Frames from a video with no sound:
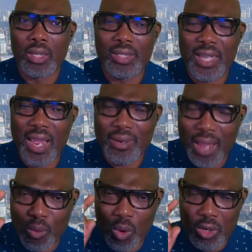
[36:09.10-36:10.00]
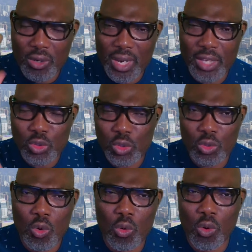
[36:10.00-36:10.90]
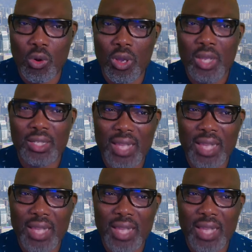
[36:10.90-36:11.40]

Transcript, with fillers: There, I want to let you know